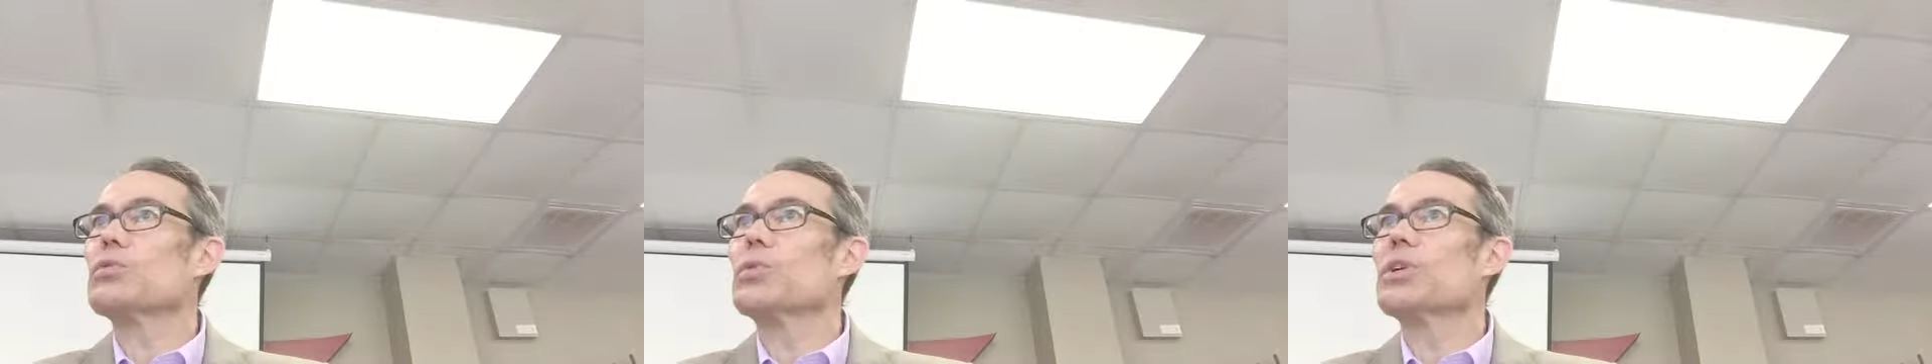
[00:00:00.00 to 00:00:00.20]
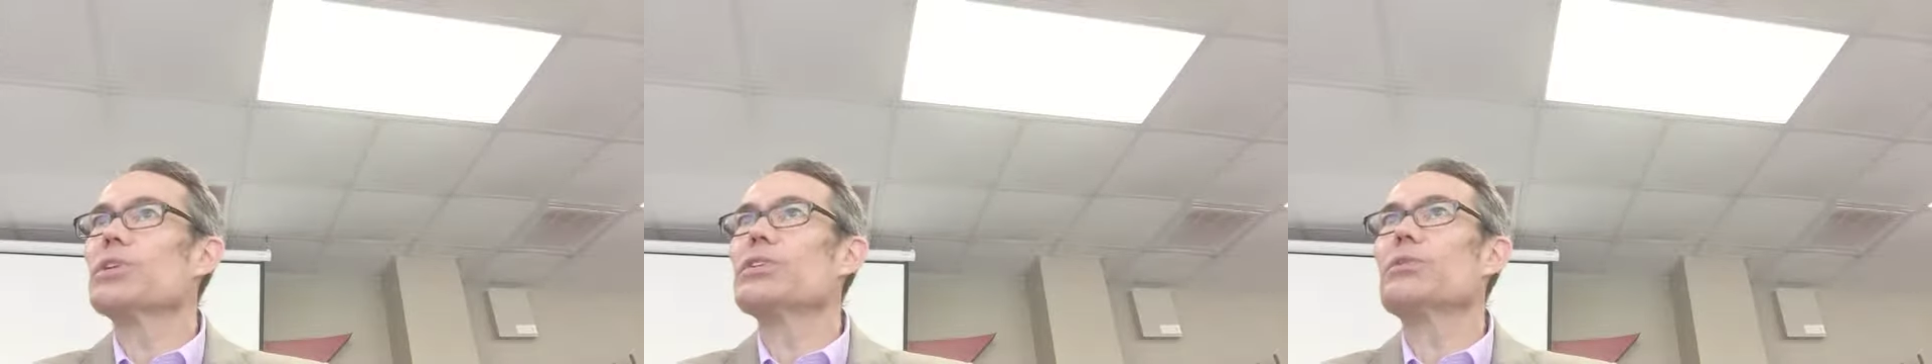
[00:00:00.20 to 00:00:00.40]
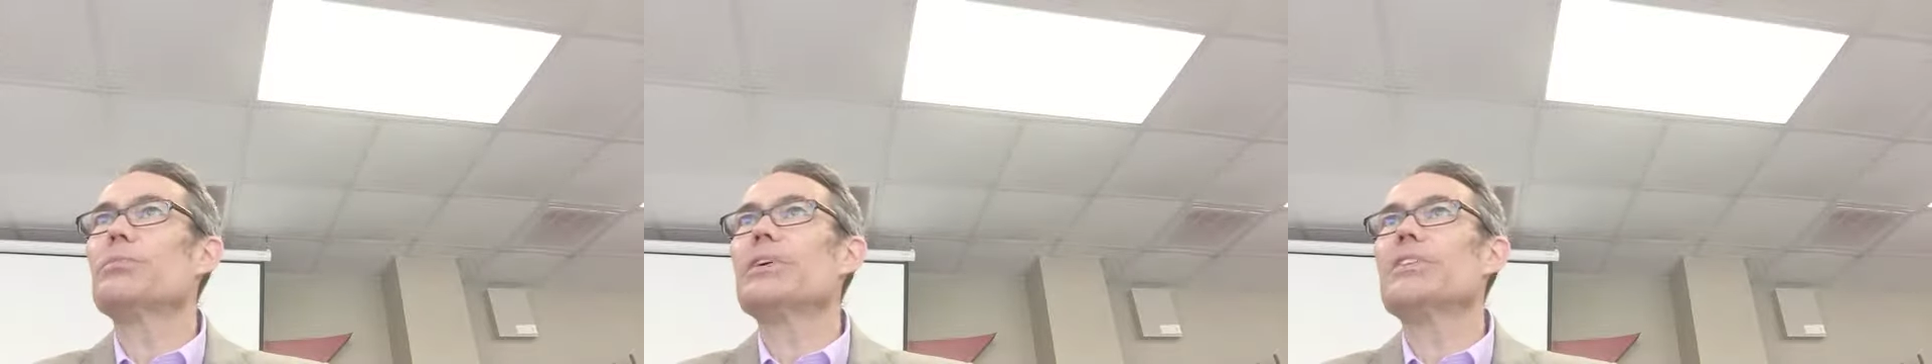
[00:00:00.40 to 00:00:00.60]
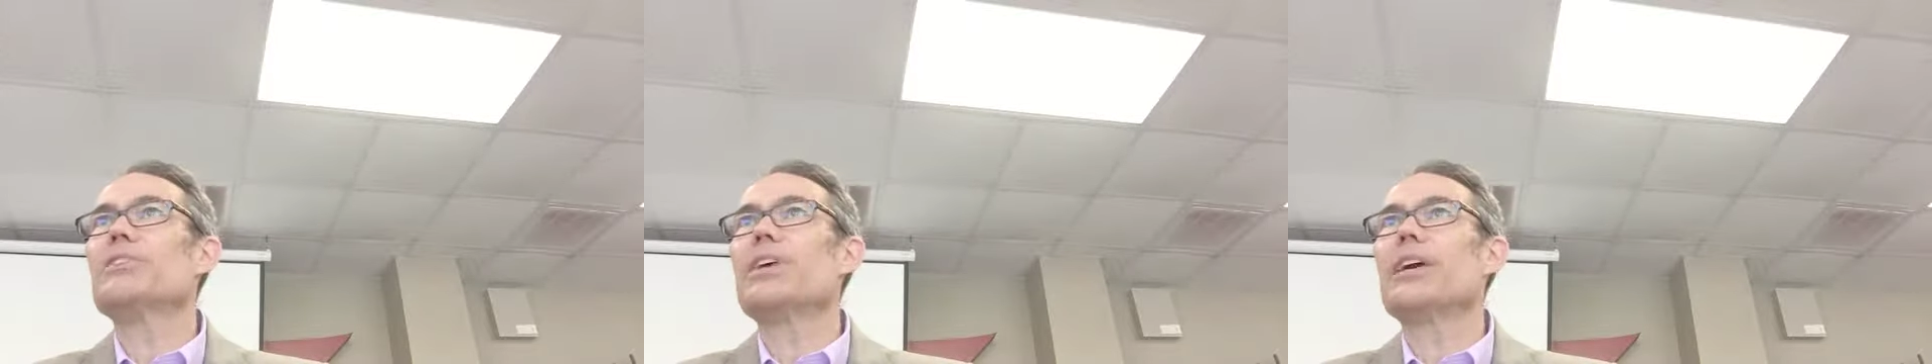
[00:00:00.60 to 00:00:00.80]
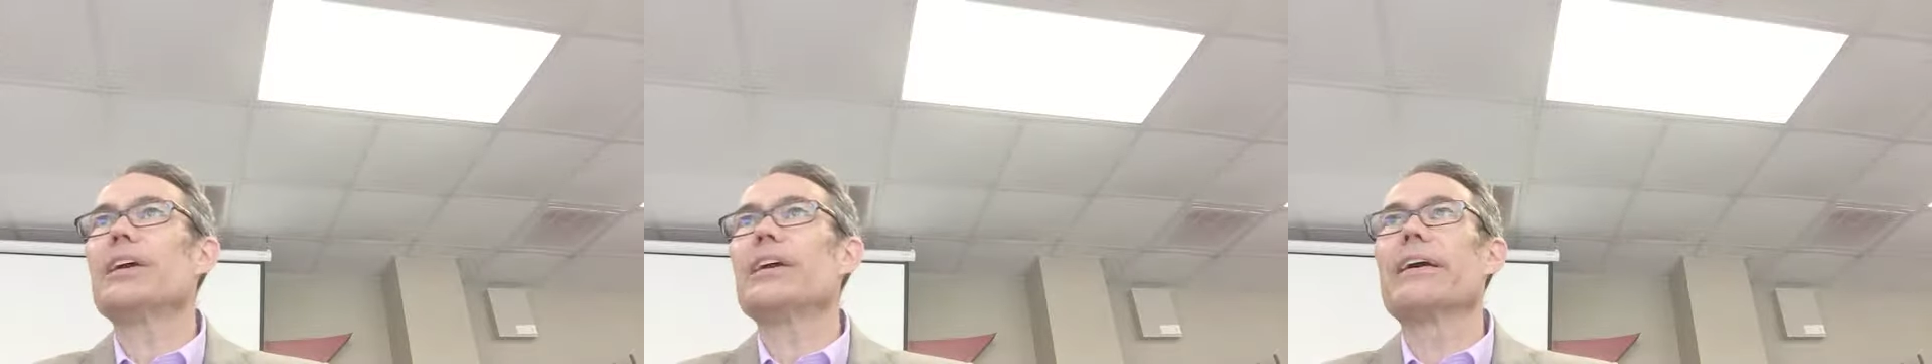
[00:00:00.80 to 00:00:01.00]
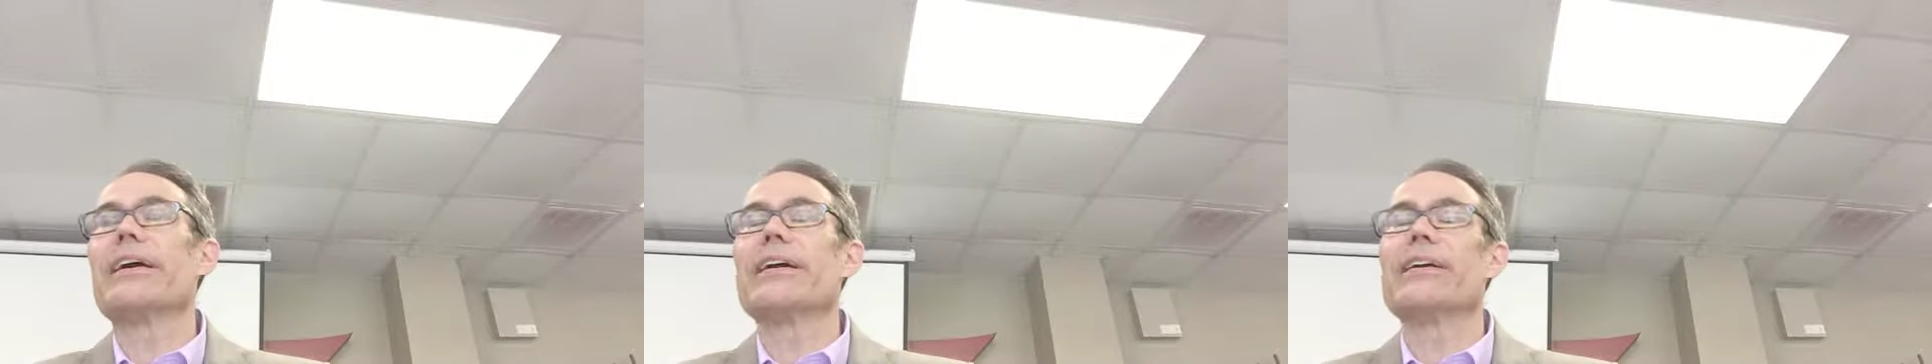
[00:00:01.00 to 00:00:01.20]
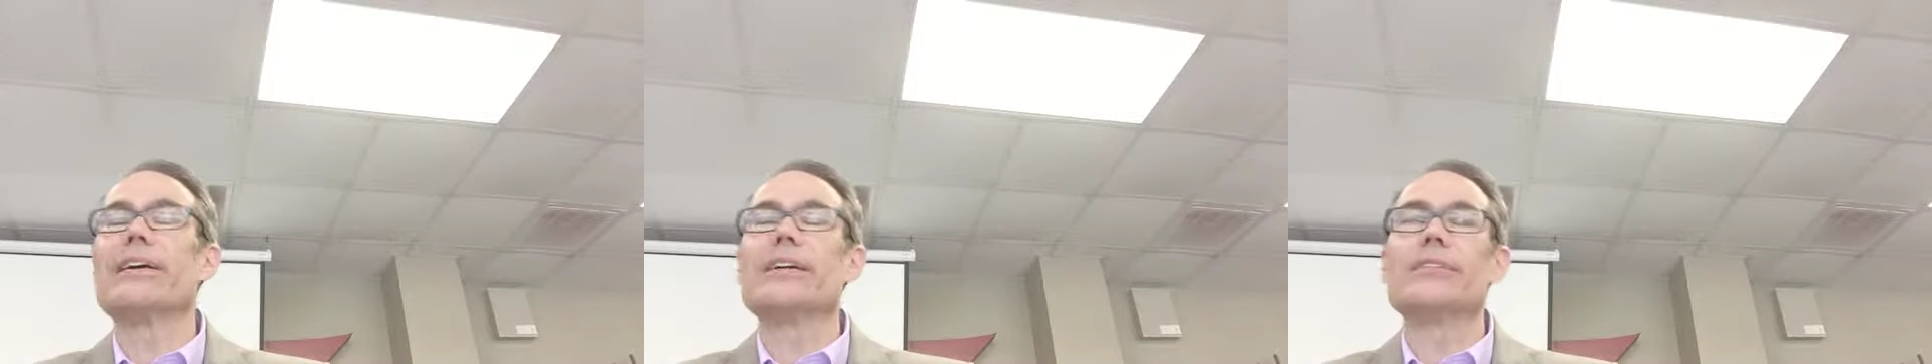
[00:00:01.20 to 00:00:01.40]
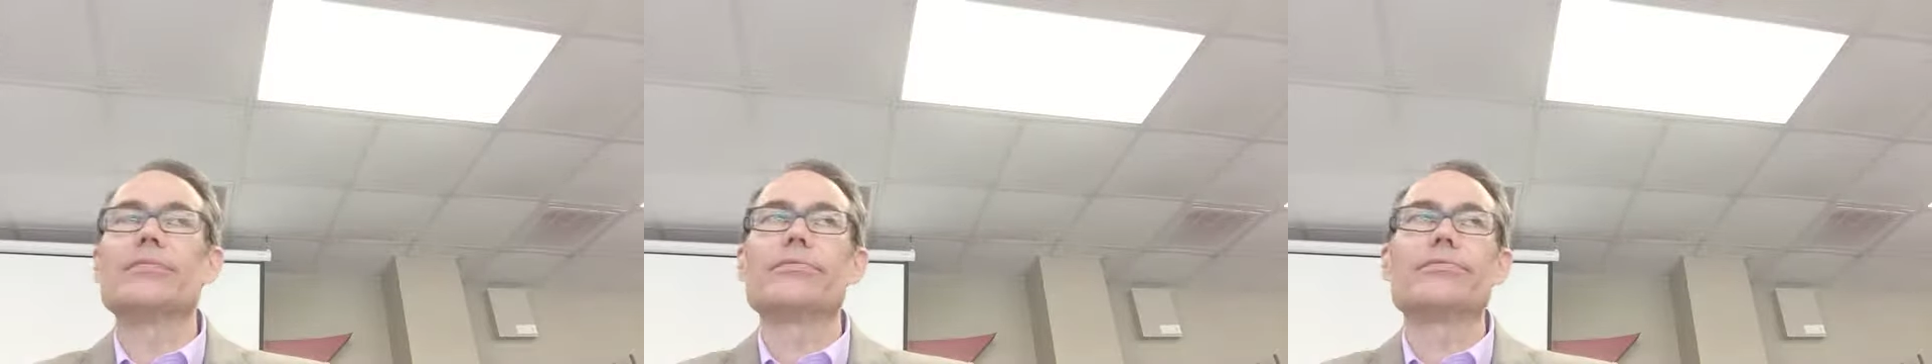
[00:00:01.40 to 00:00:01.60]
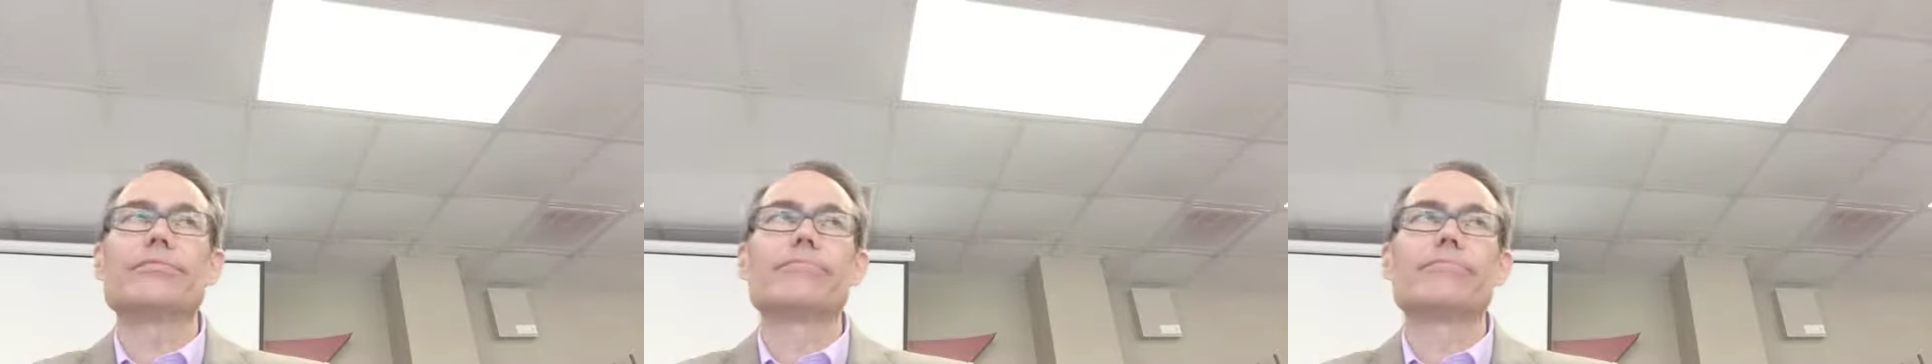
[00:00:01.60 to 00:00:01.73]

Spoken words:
will you be taken care of?